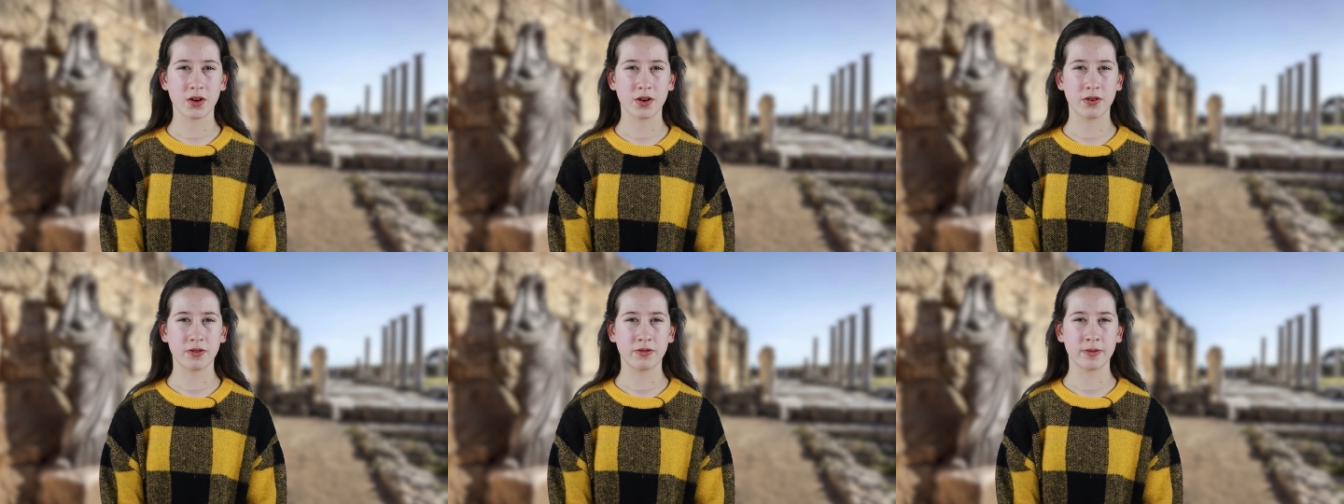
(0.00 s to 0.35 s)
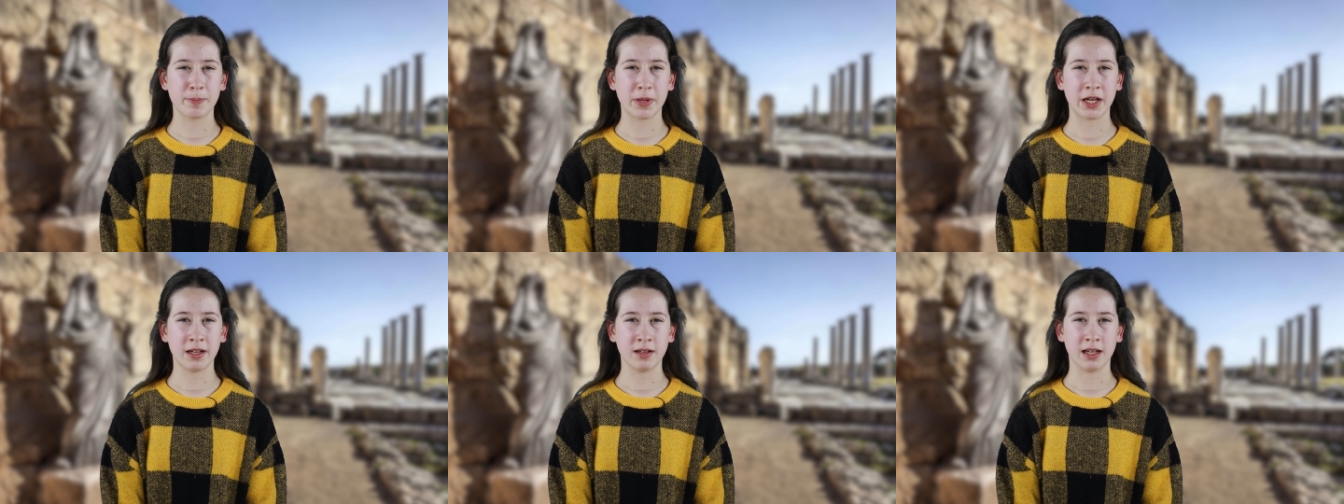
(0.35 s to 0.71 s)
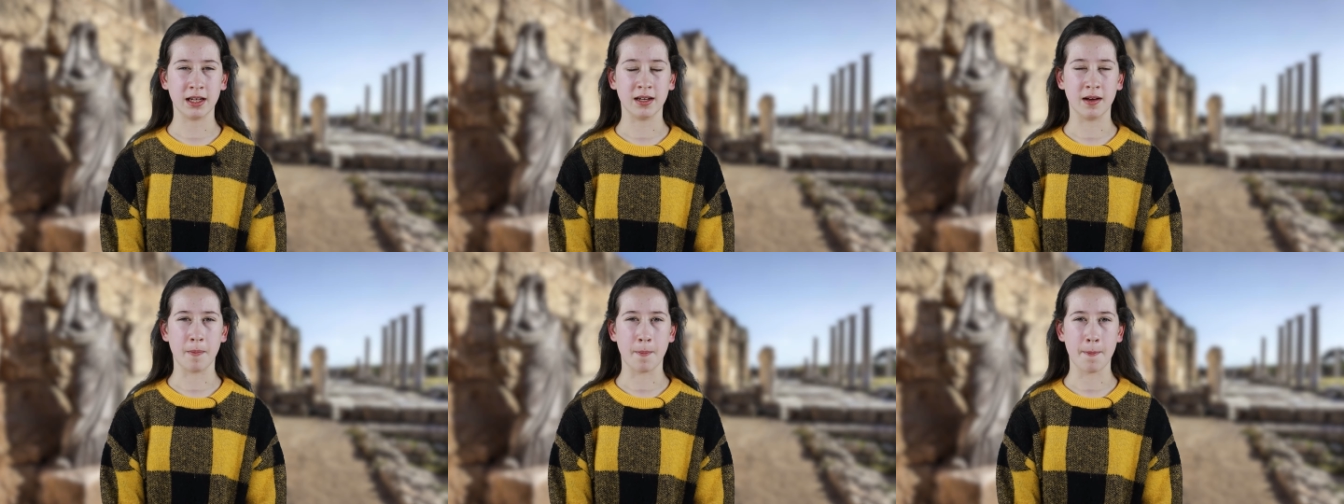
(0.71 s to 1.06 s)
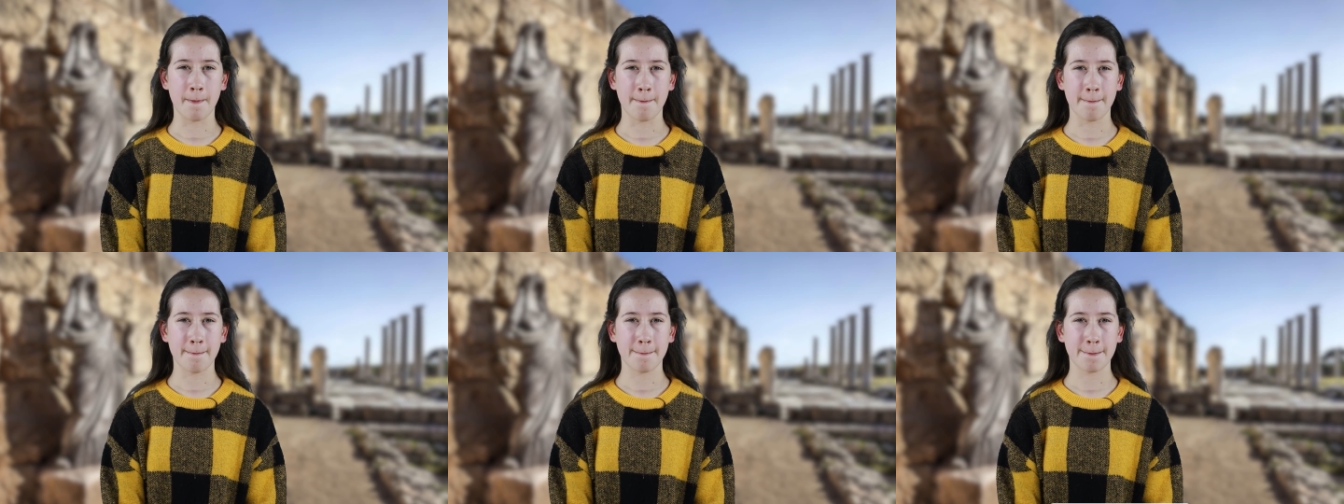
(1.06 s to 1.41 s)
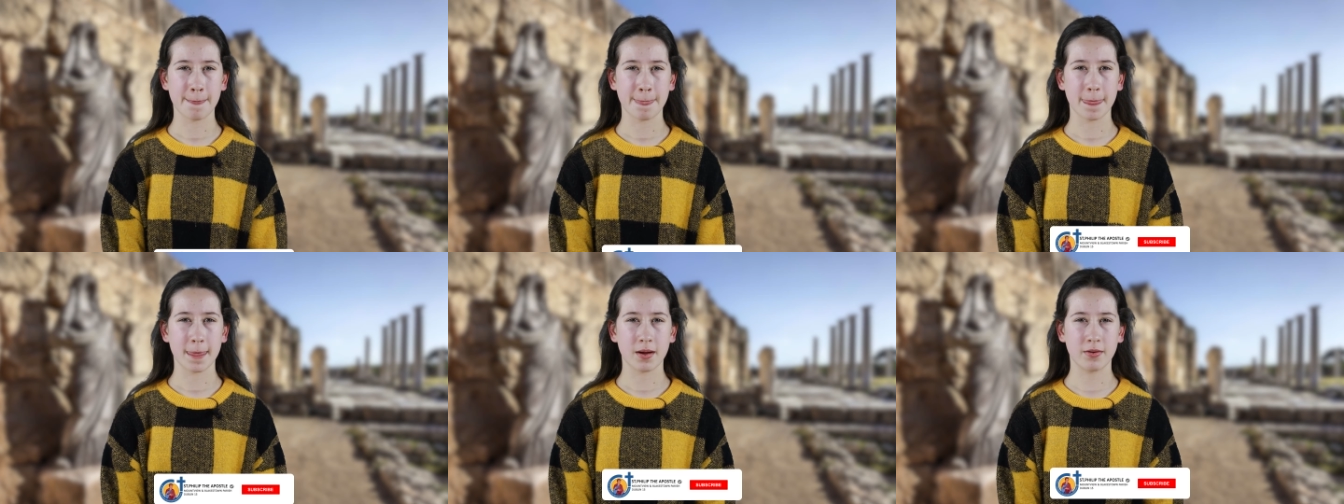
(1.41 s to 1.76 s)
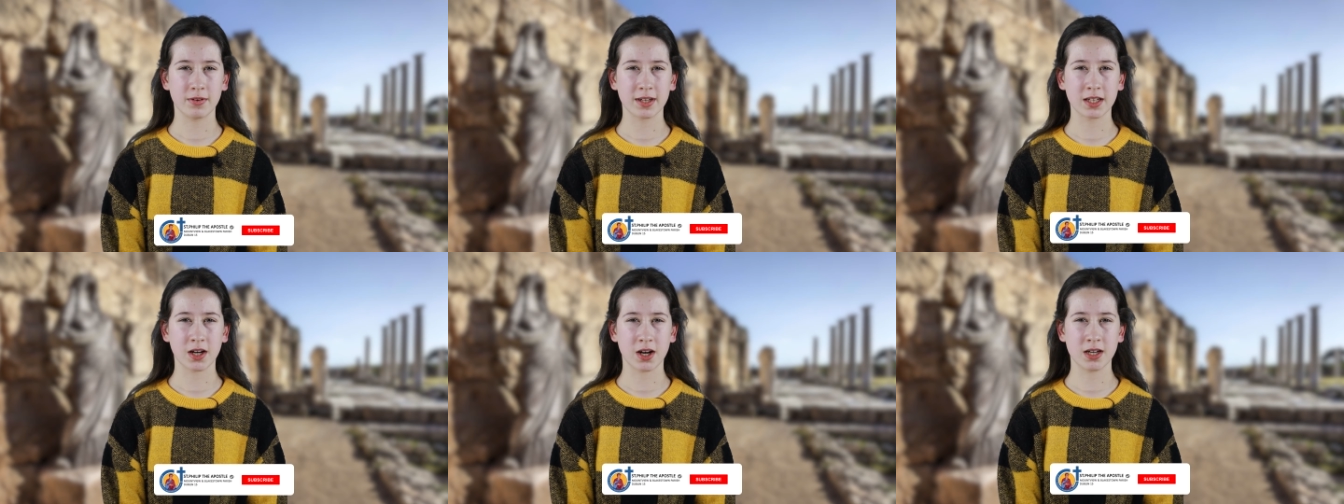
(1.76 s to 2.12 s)
of opinion
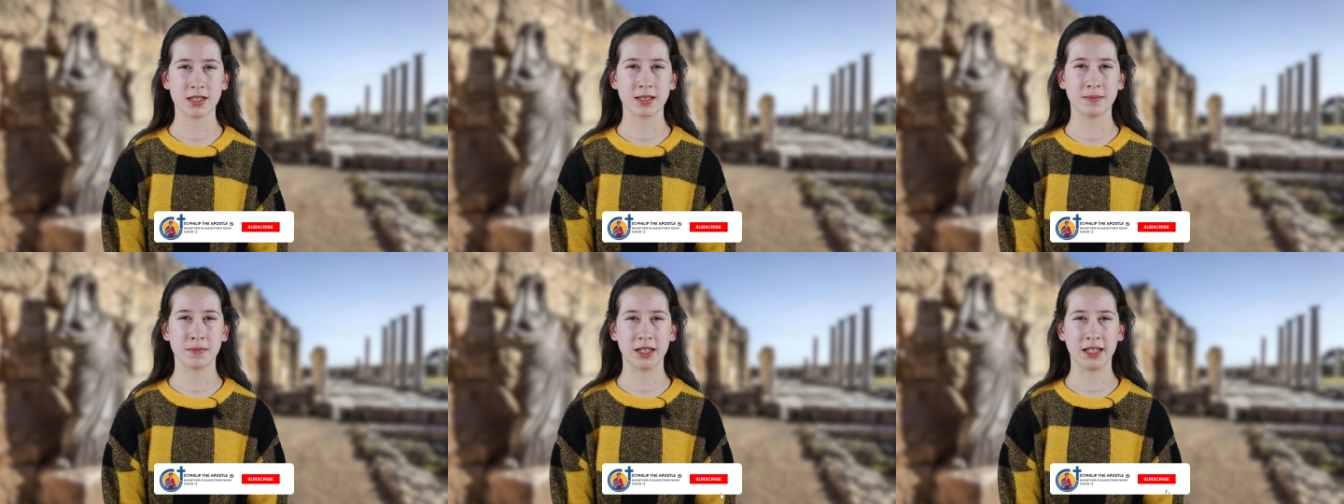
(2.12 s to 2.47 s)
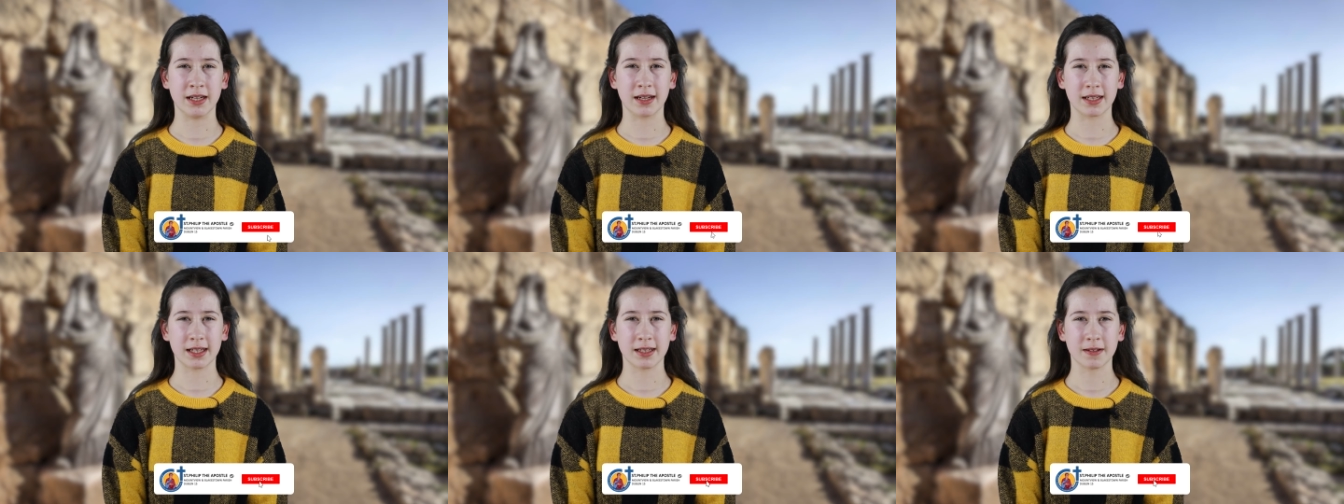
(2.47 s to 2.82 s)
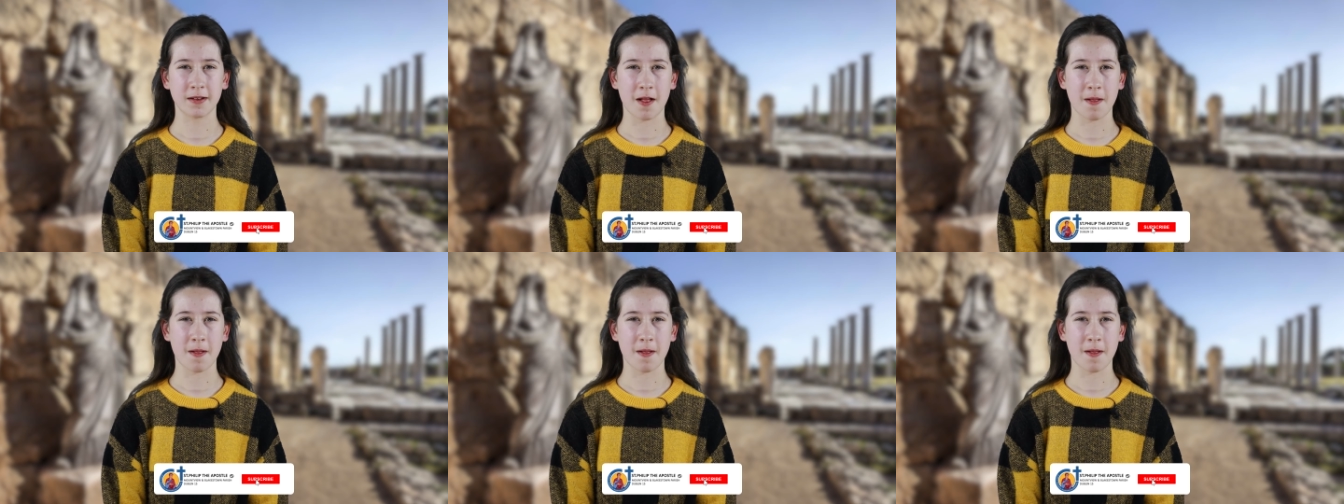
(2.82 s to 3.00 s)
regarding Mark.